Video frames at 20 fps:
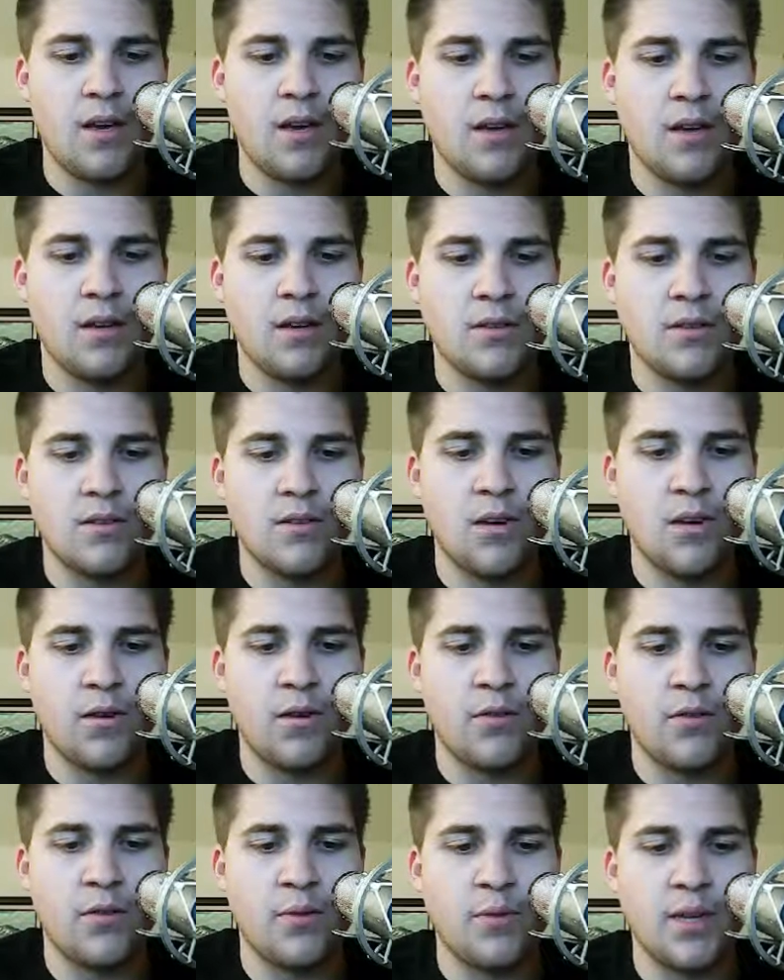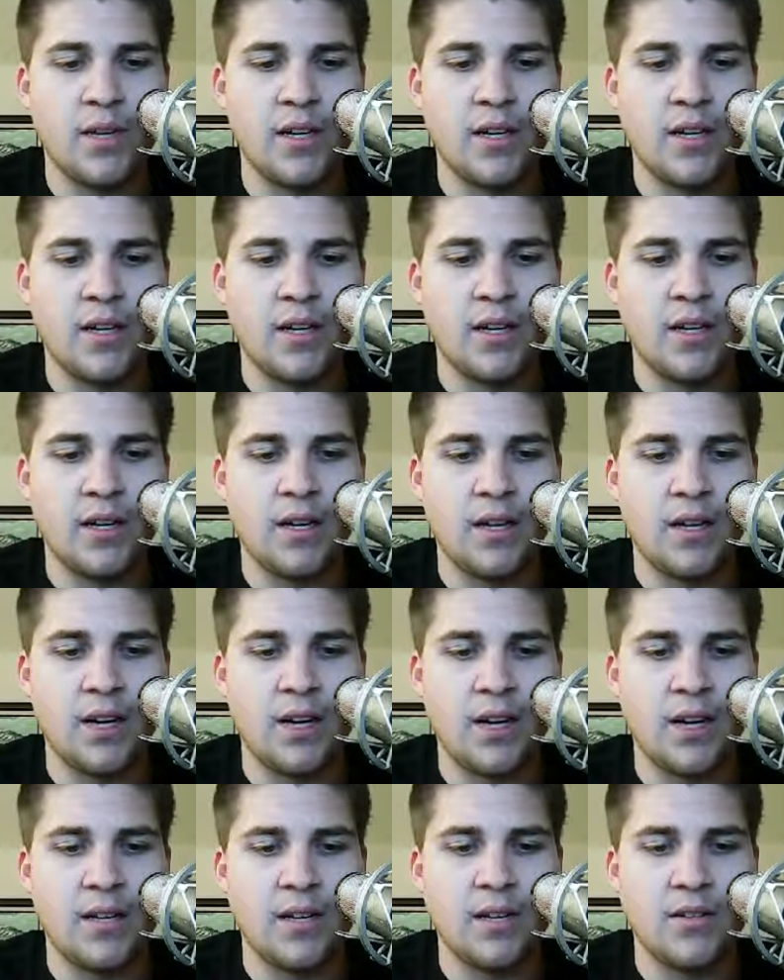So if we
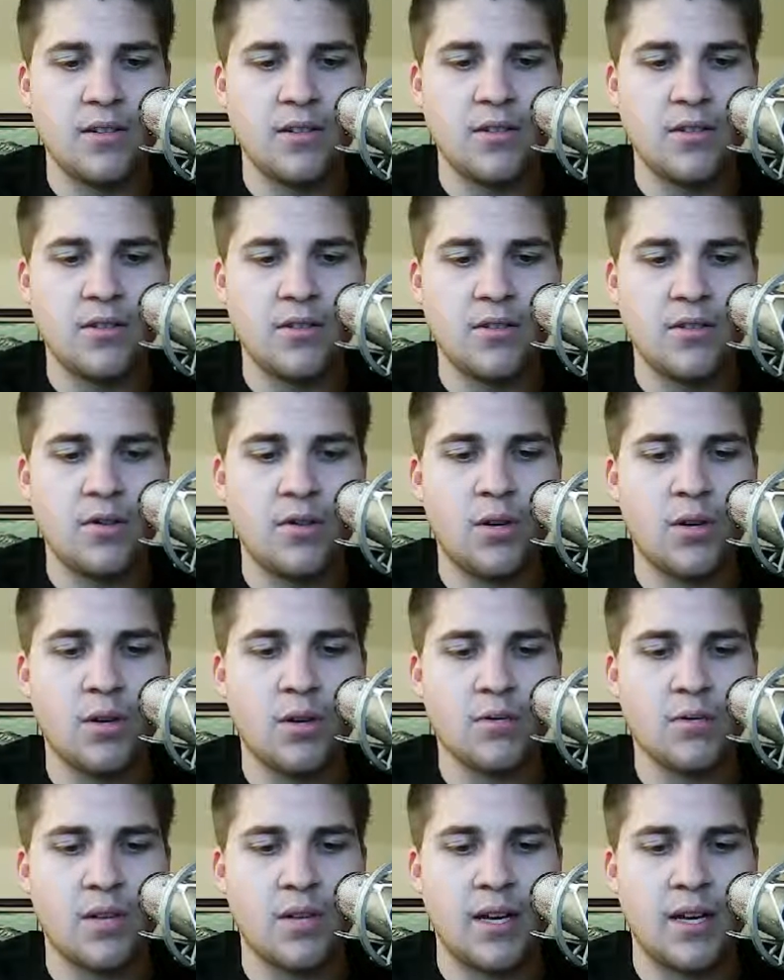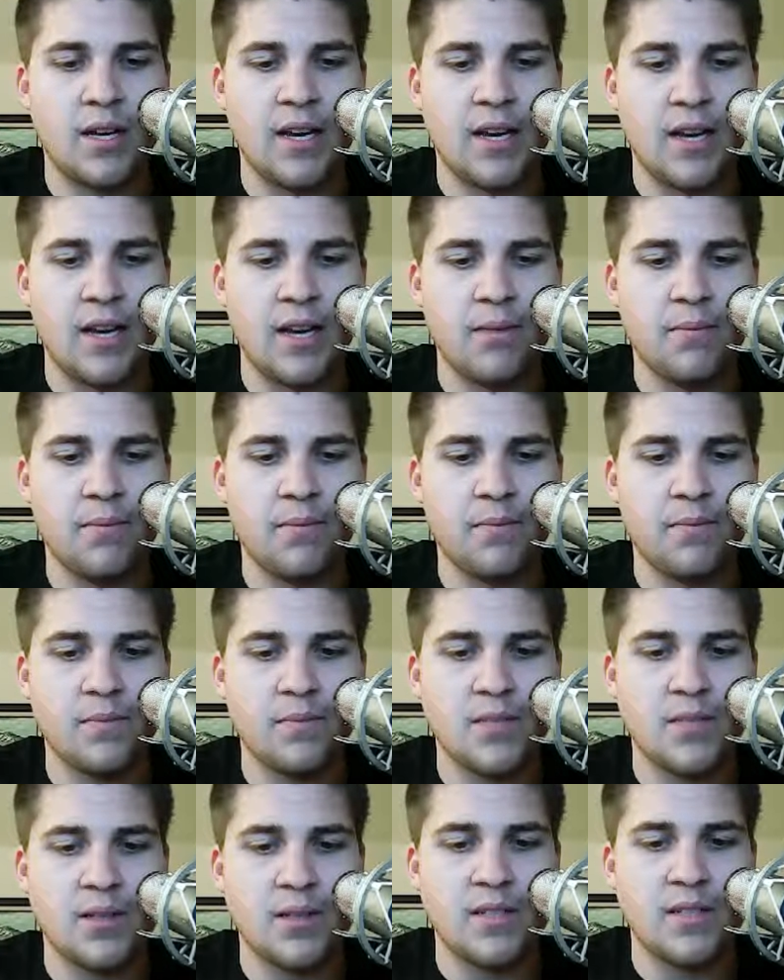do cosine now,
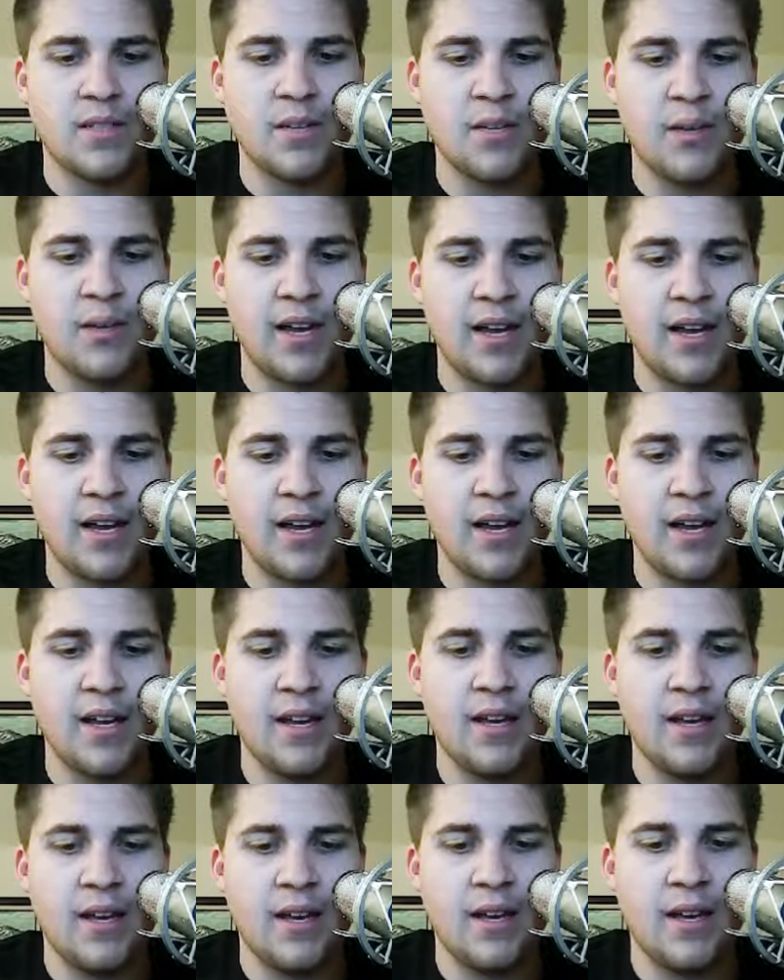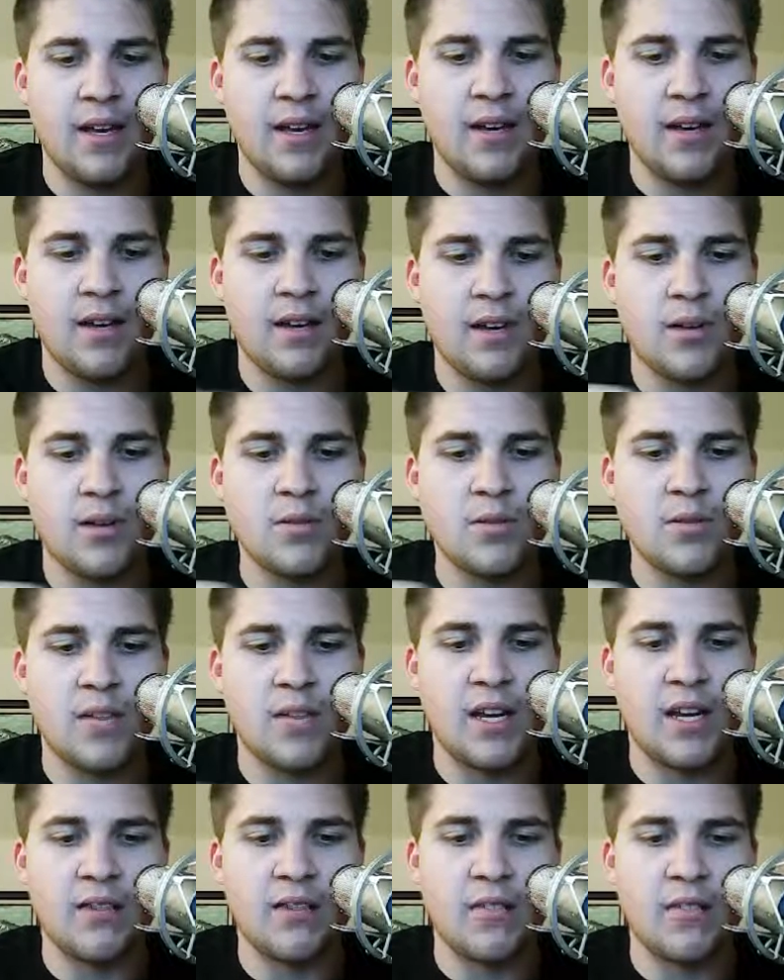so let's say we had
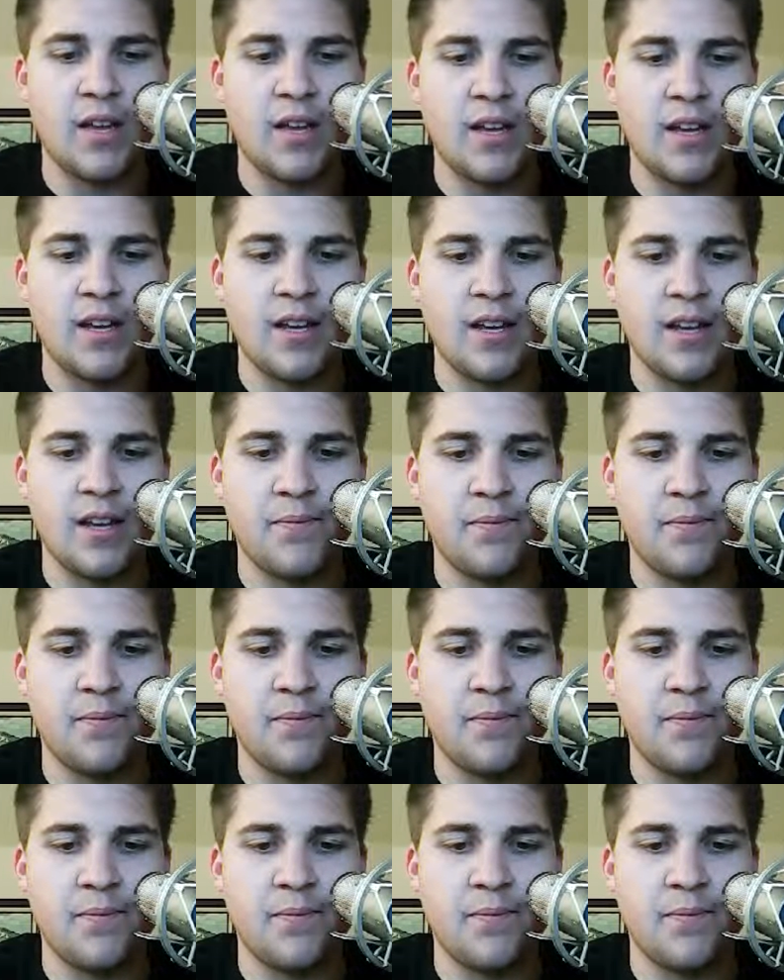cosine of theta